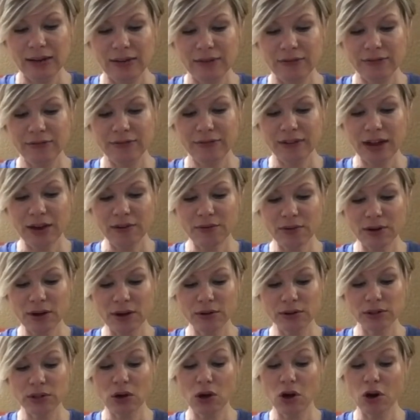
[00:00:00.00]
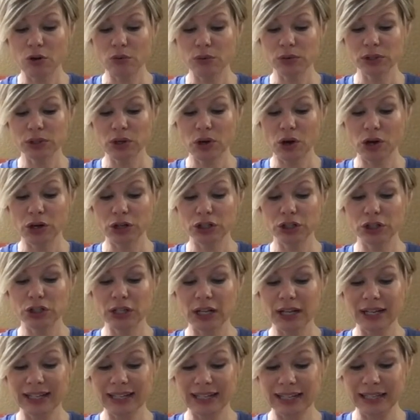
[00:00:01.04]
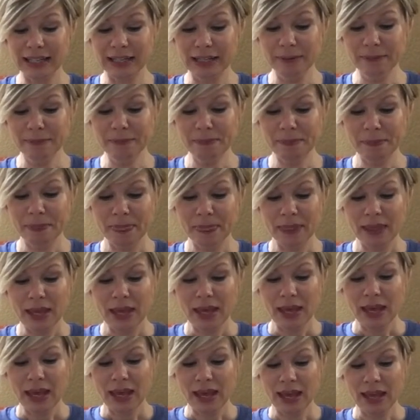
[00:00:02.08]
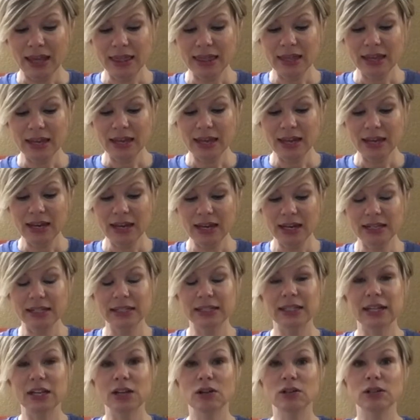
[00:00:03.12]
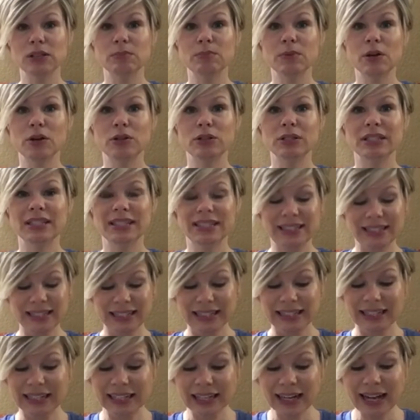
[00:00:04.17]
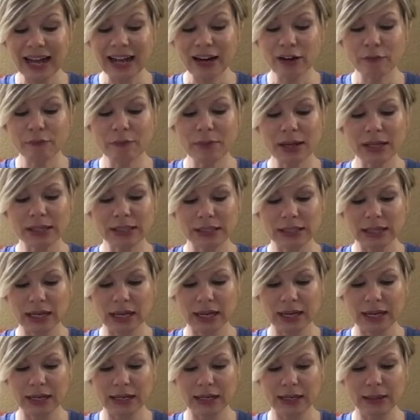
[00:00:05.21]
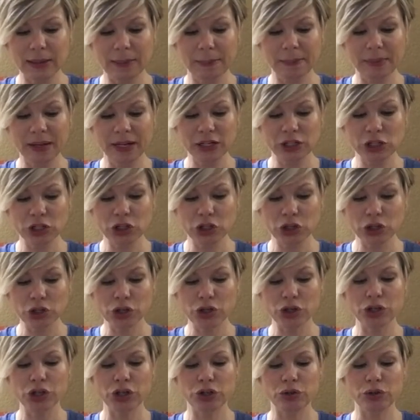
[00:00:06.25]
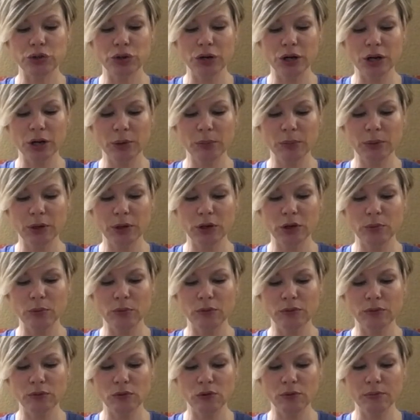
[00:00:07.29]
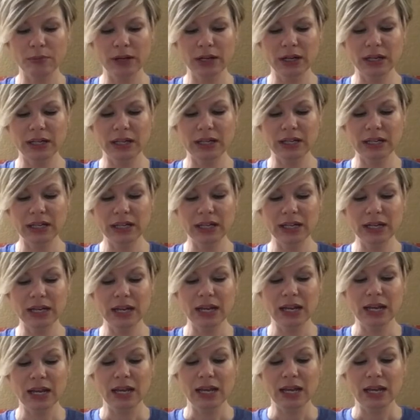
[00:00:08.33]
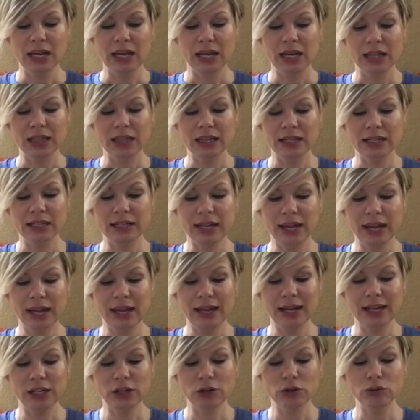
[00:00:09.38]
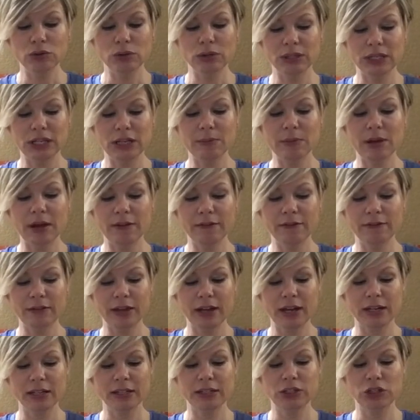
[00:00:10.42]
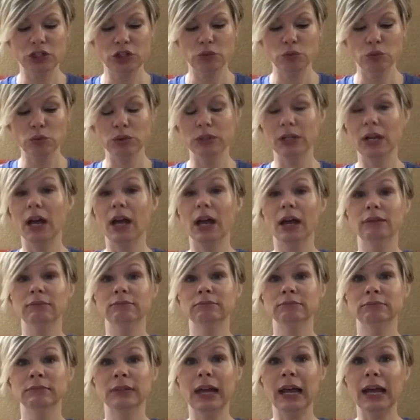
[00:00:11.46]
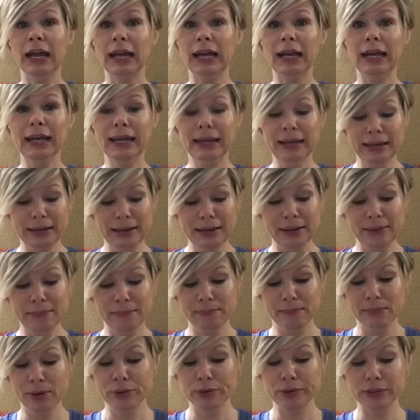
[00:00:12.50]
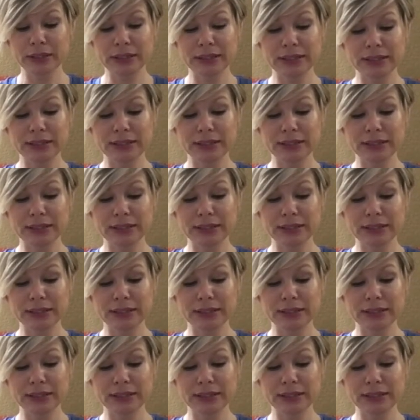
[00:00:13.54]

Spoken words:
Pharaoh's heart was hardened again. And then he tells Moses, get out of my sight. Make sure you do not appear before me again. The day you see my face, you will die. And Moses is